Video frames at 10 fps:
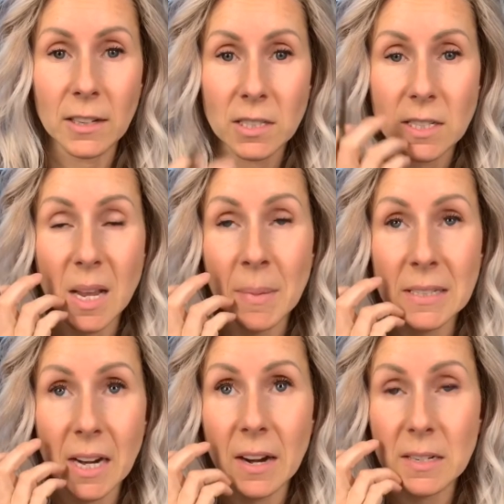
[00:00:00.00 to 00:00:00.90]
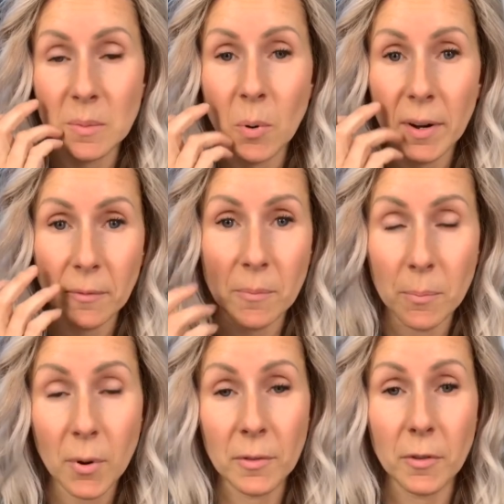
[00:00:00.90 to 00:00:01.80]
mascara is important
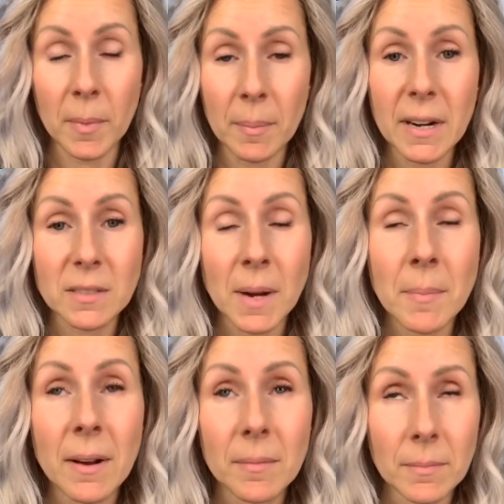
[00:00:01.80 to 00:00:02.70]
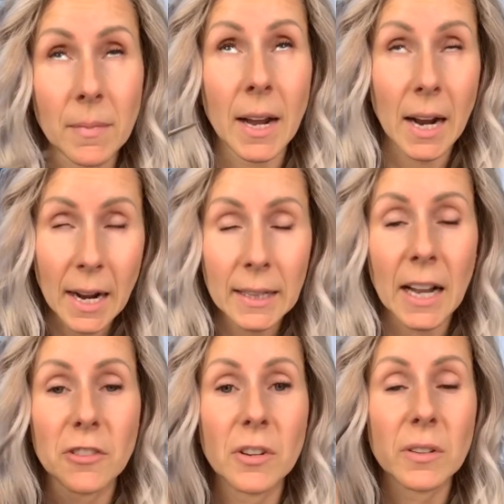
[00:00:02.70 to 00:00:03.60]
for me because my
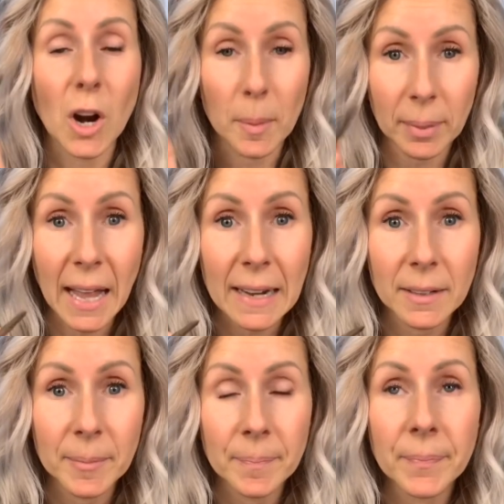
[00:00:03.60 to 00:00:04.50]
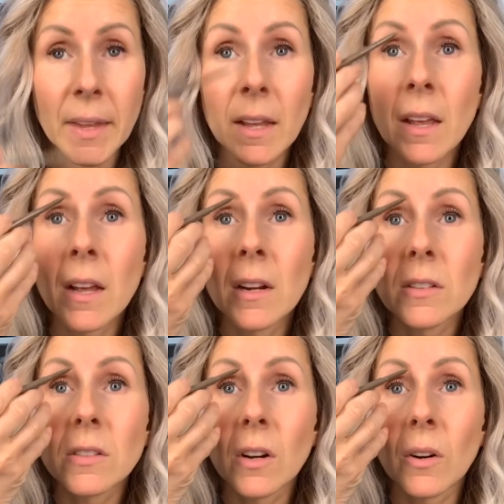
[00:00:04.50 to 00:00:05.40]
eyelashes are platinum.
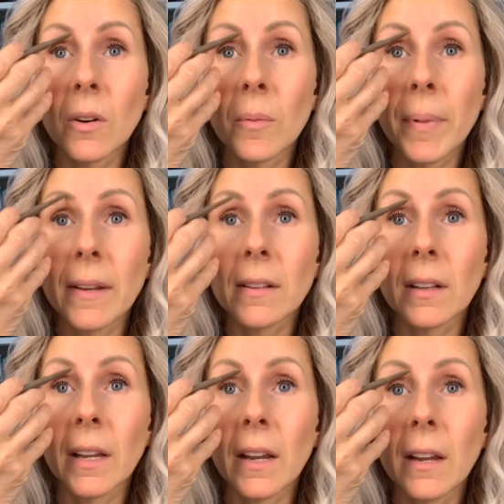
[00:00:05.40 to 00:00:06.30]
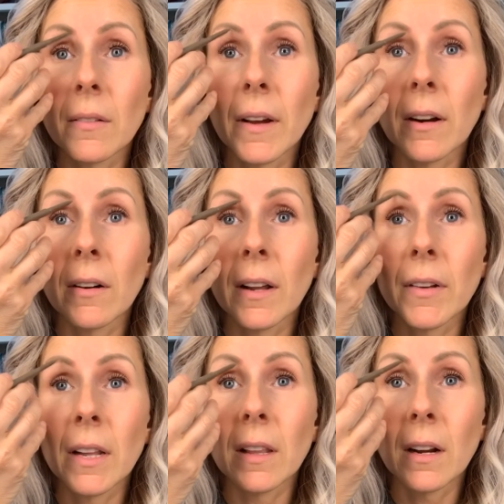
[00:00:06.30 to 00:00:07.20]
So basically, if I don't have
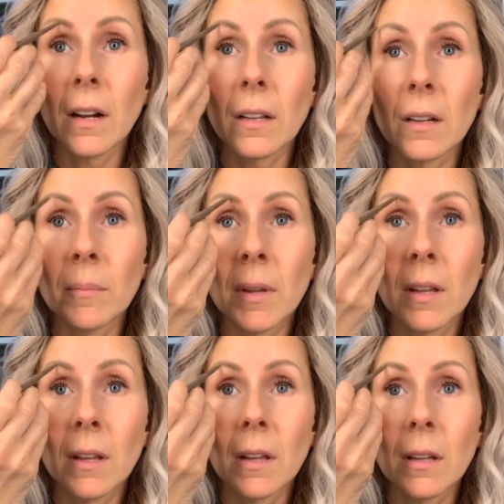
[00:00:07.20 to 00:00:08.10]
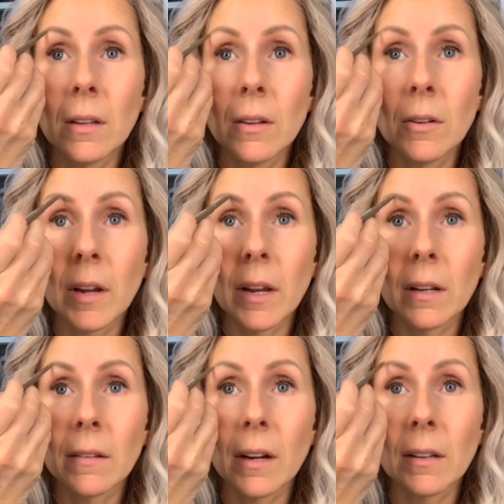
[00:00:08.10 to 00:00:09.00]
anything on them, you can't
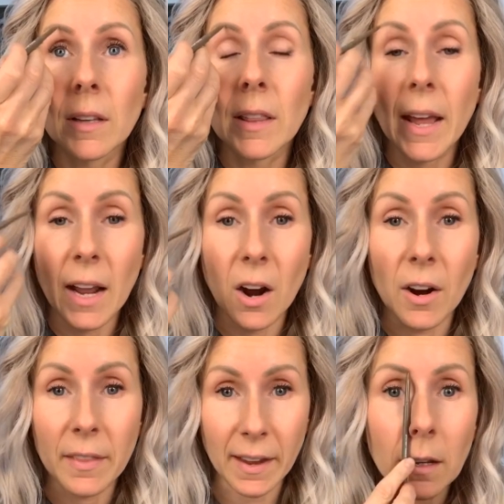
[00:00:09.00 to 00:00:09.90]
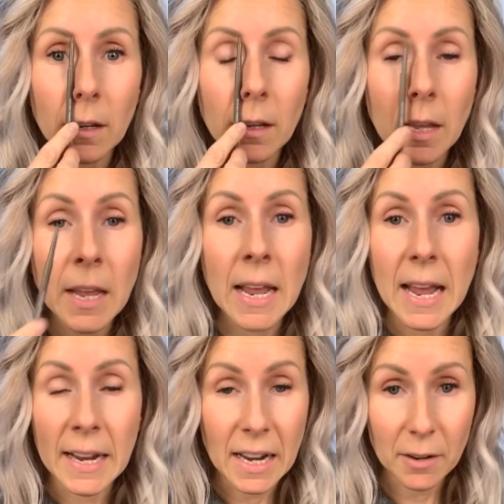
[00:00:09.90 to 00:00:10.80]
tell that they are there. And
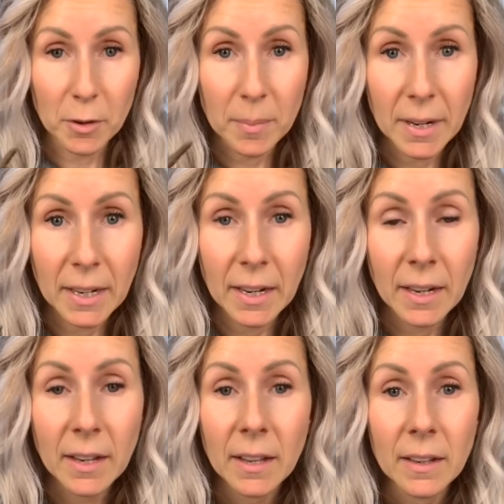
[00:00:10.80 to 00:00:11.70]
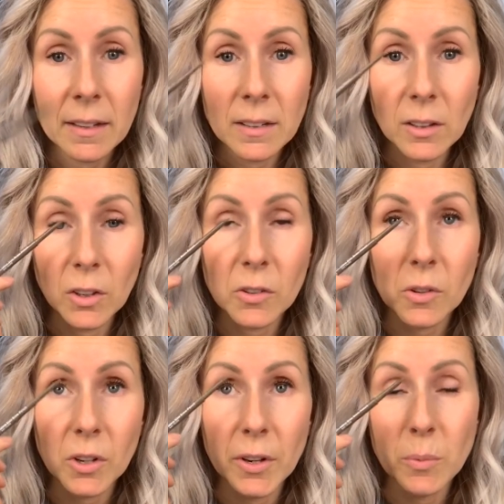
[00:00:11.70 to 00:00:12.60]
everybody looks
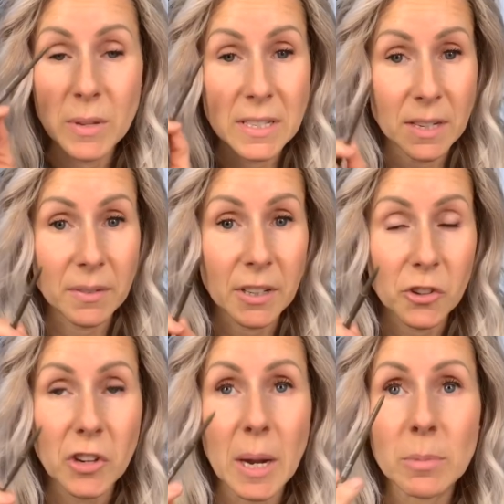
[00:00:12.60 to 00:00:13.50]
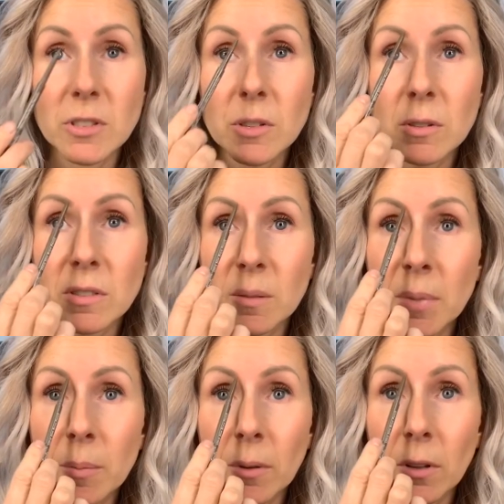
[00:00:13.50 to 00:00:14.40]
good with different shapes too. Some people
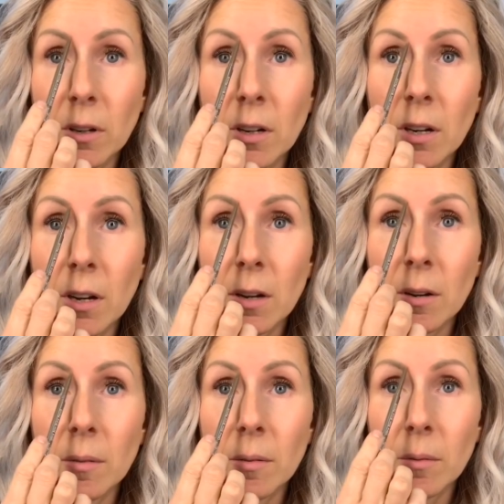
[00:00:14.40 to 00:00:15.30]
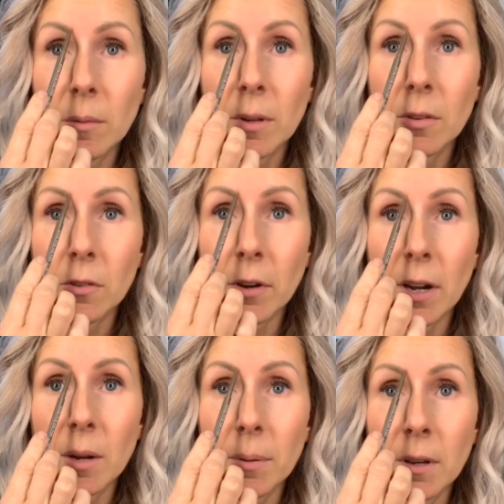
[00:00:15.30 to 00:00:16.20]
look good with straight up
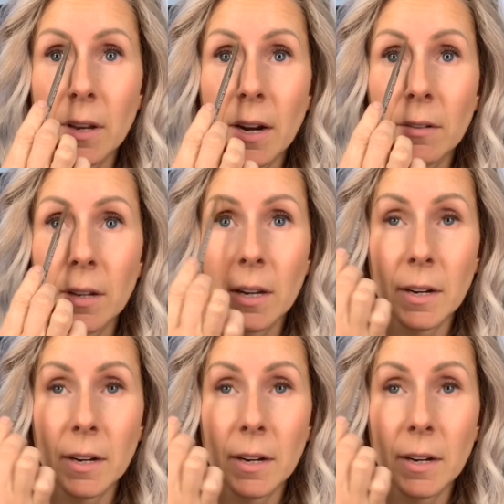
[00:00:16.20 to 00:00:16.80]
and down here.